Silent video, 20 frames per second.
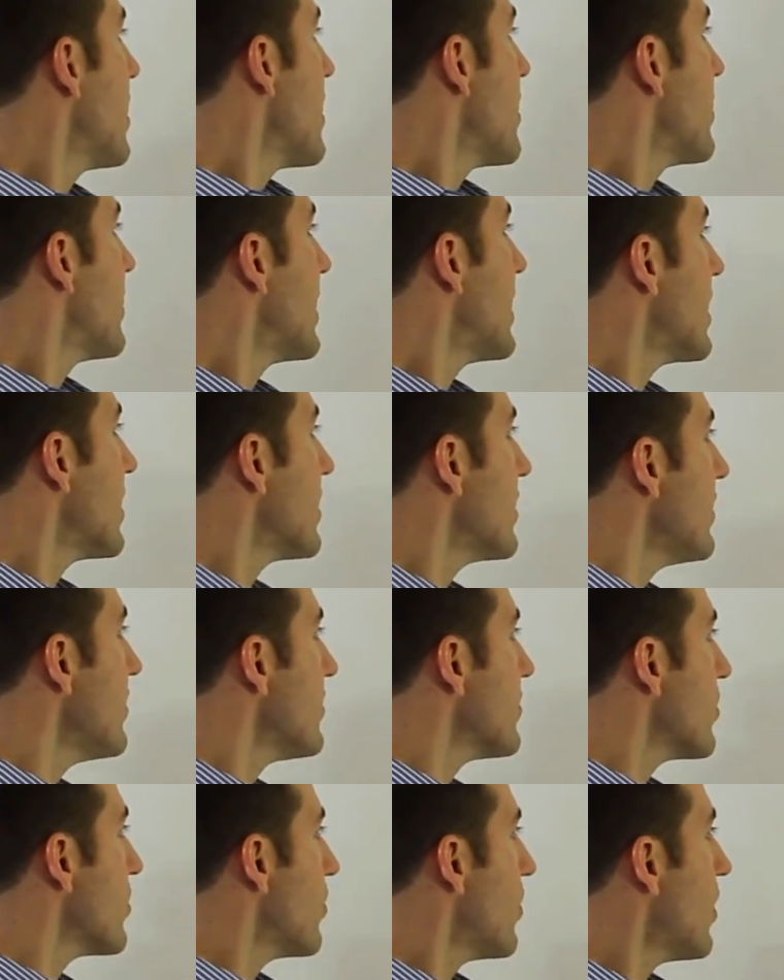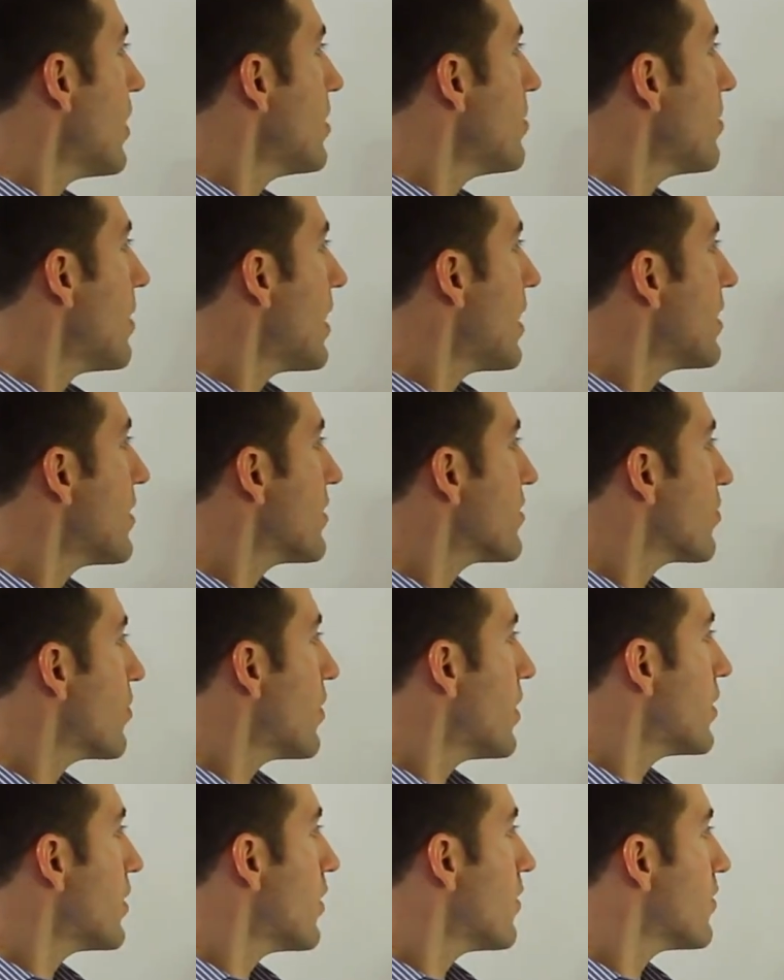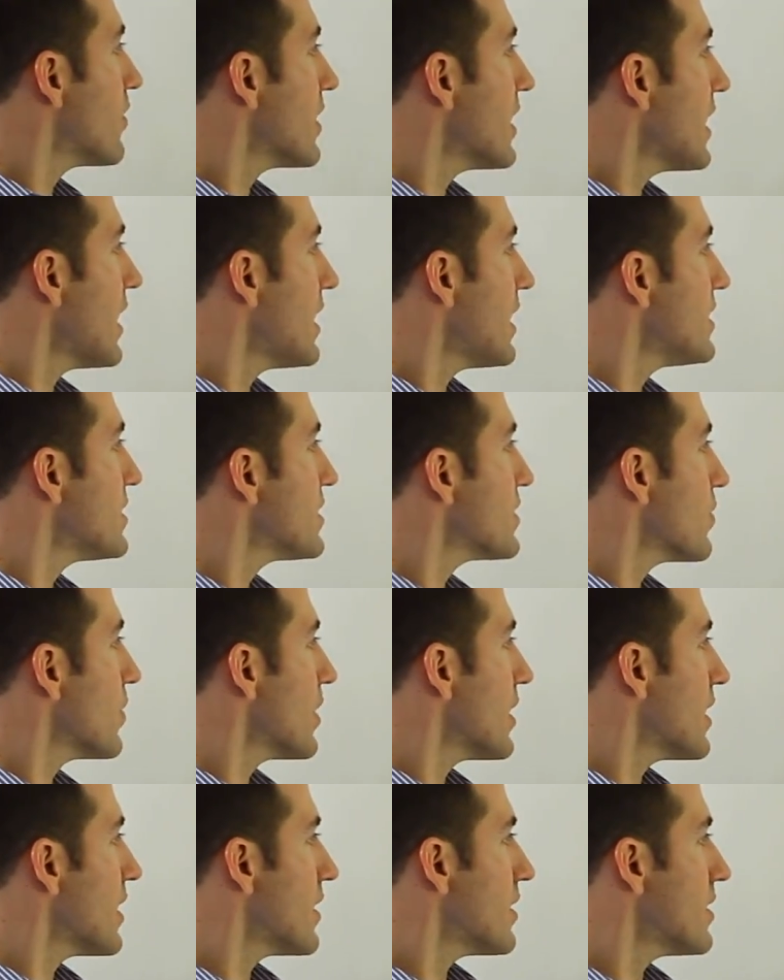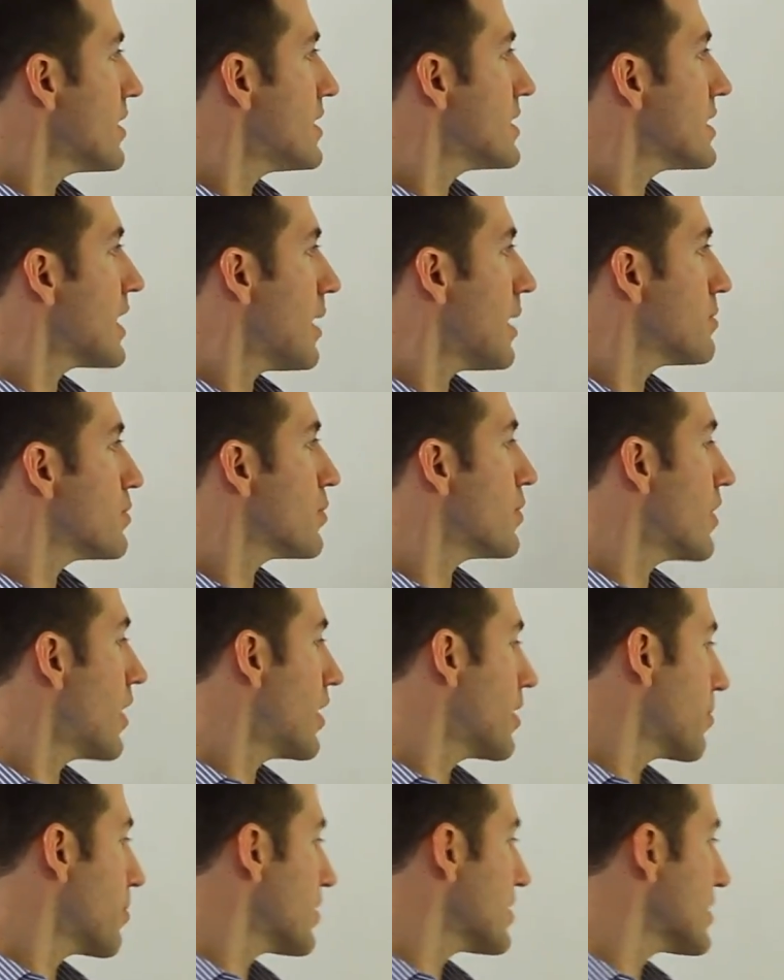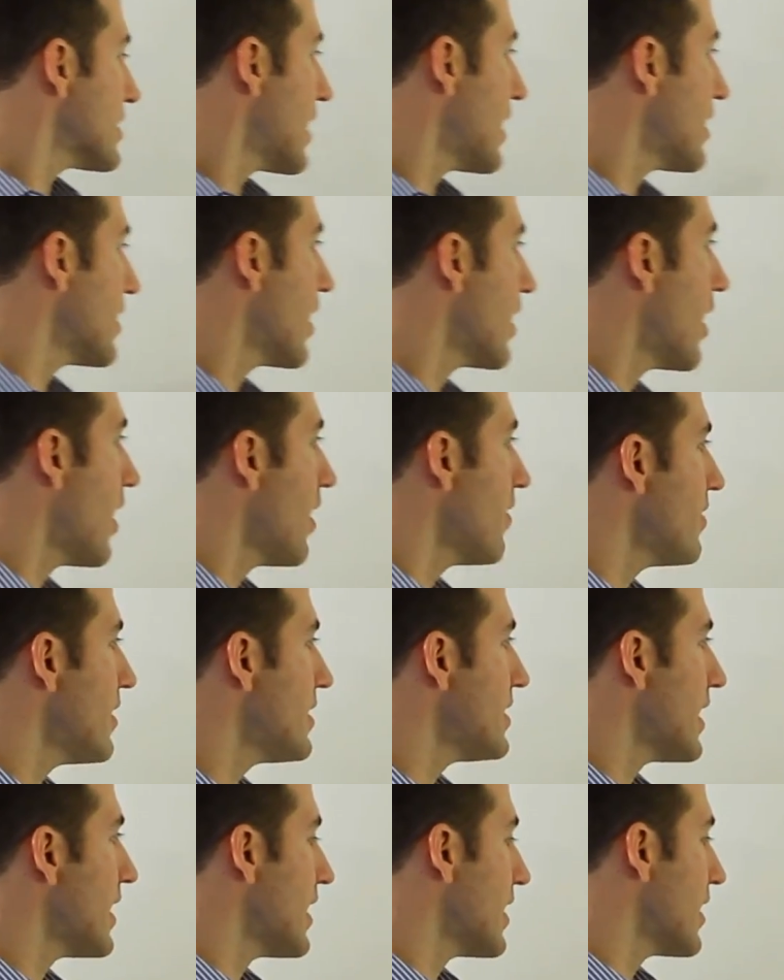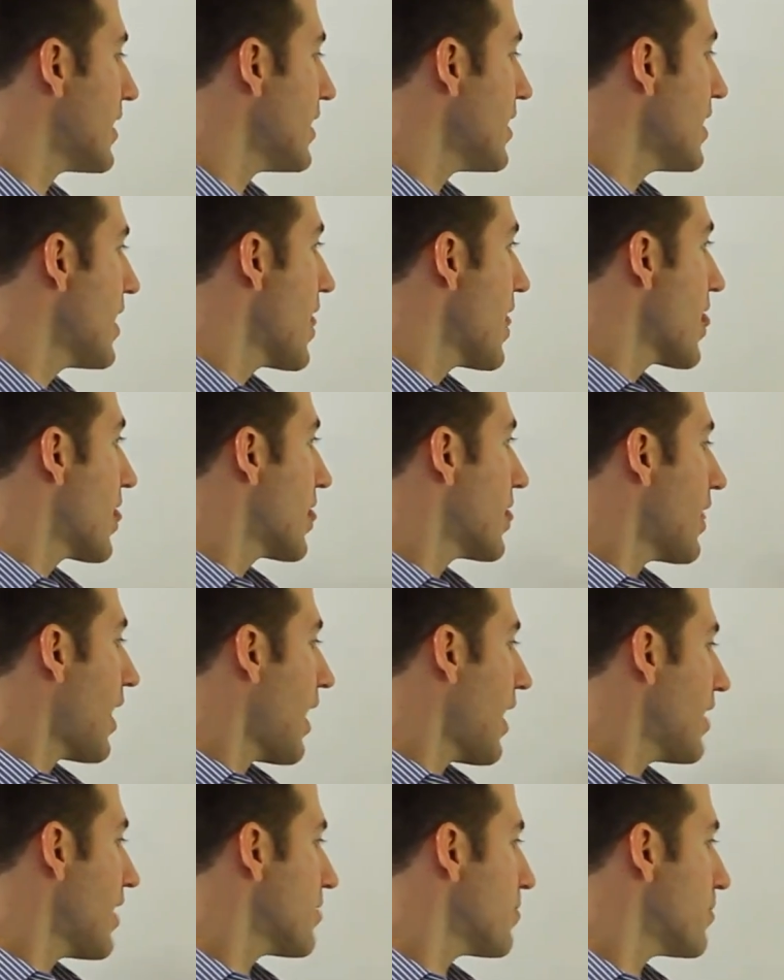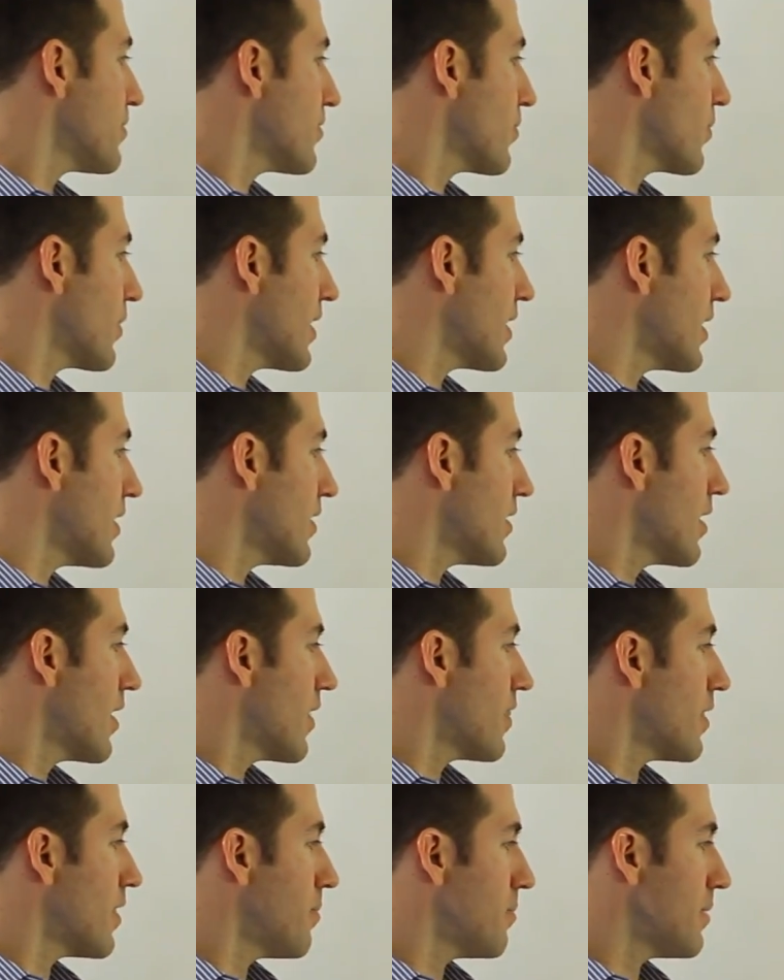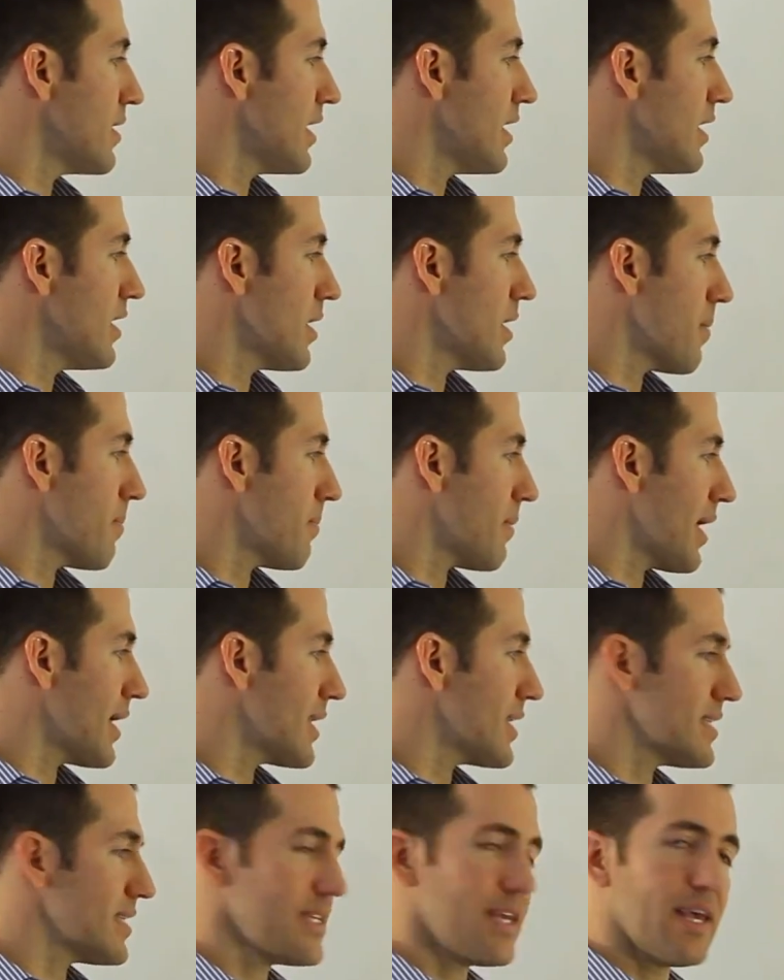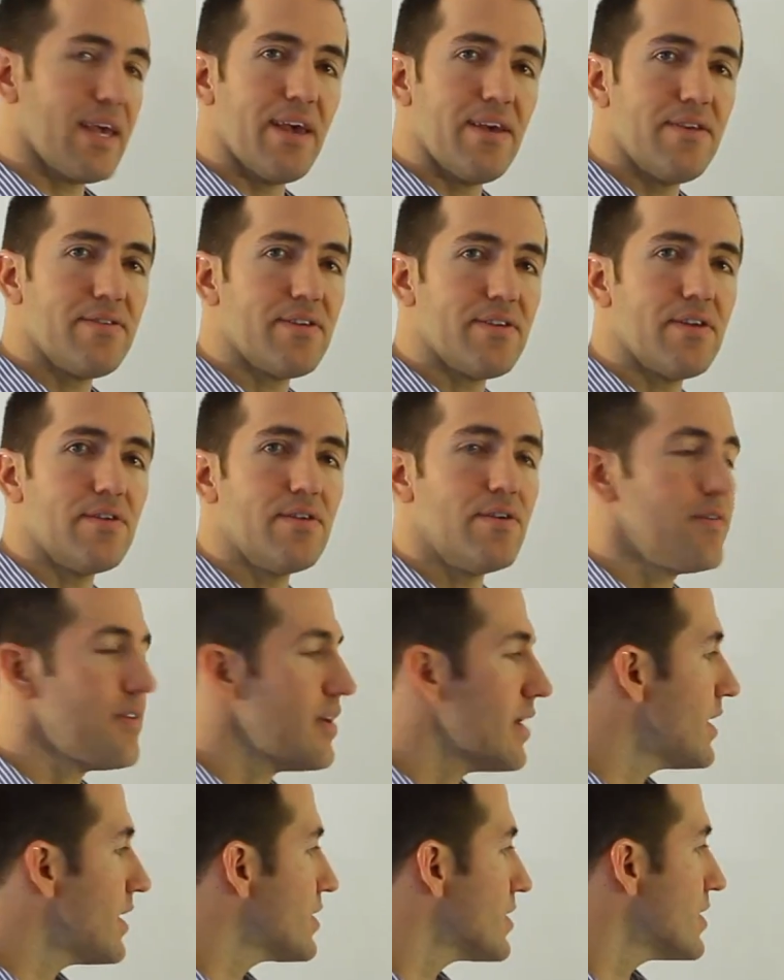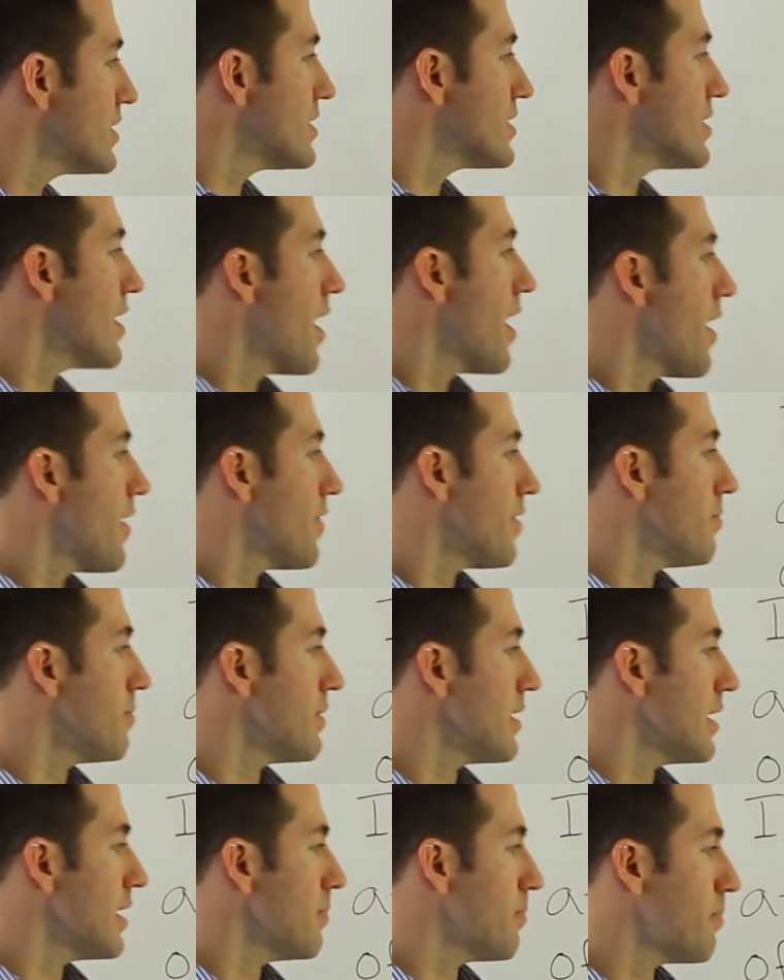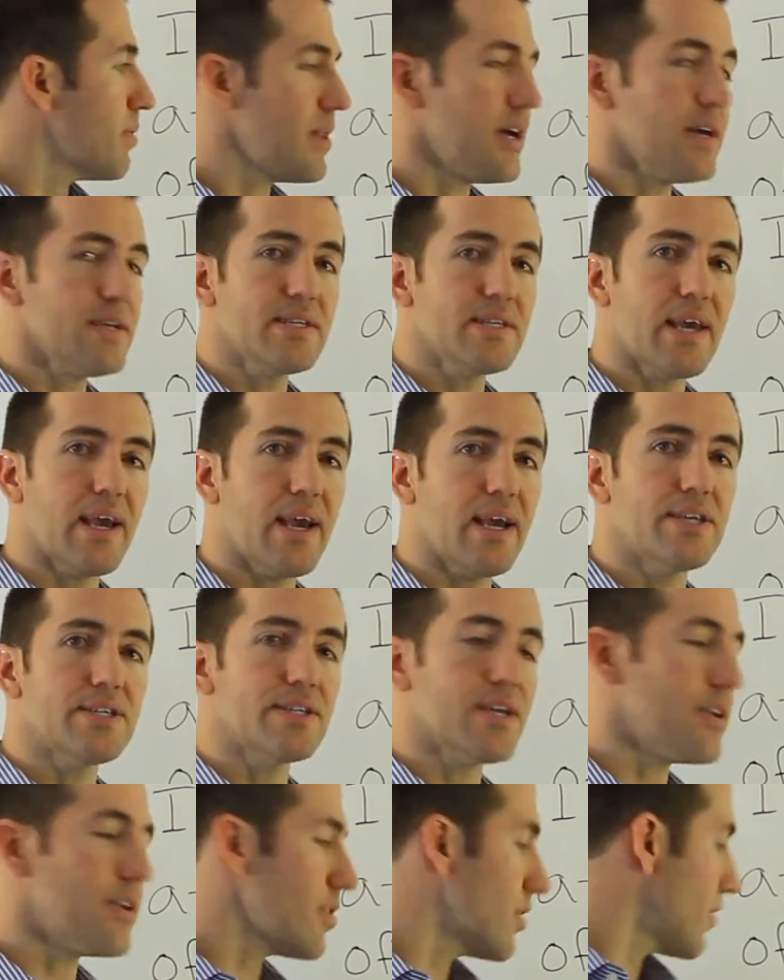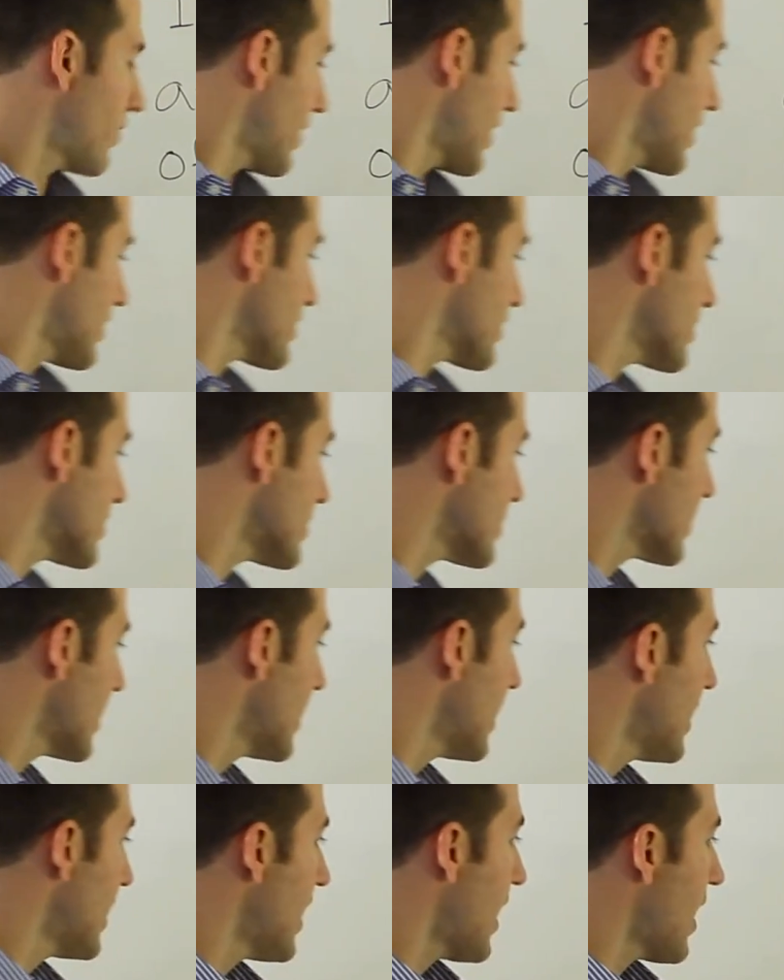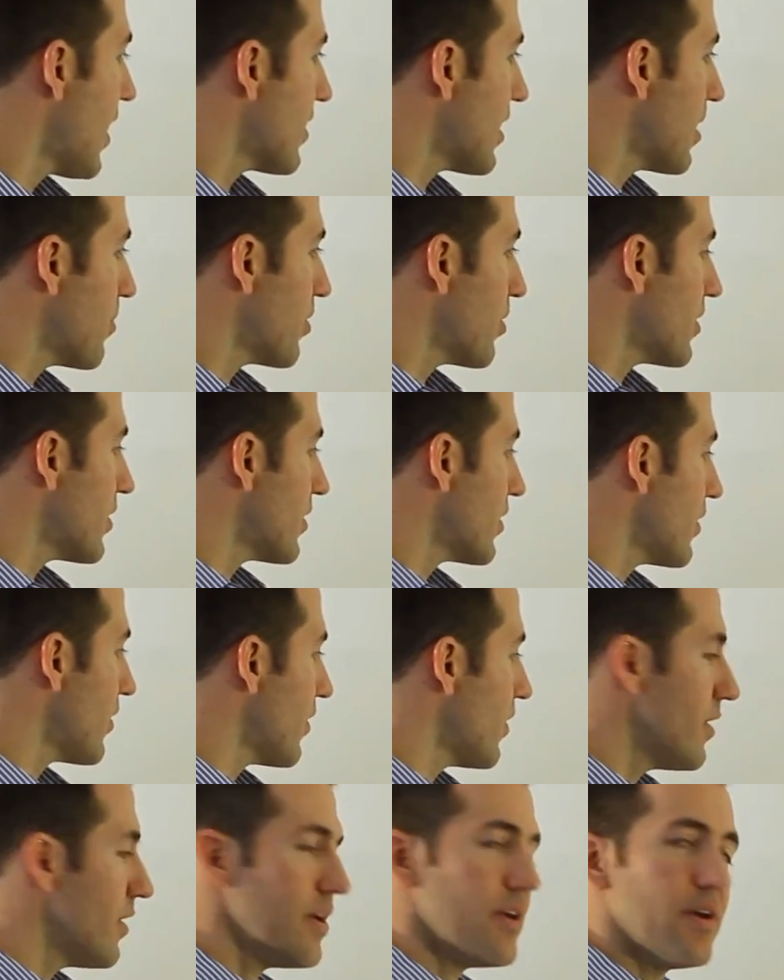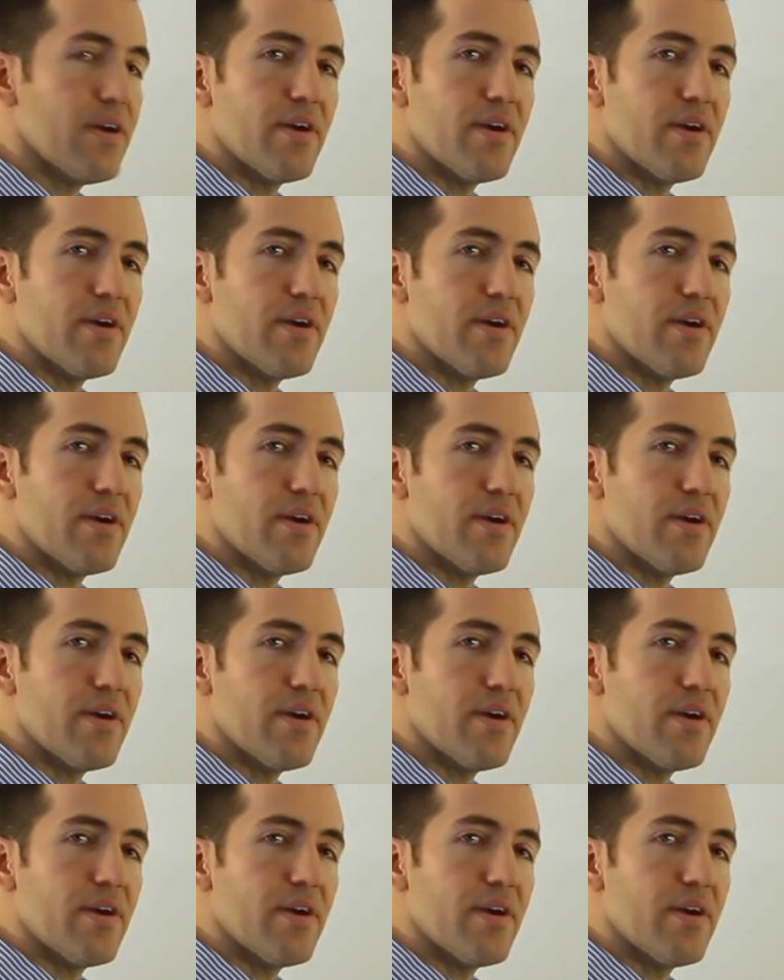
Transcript: then at least 1 minus 1 over k squared times 100% of the data lies between the mean minus k standard deviations, the mean plus k standard deviations. And then I put a little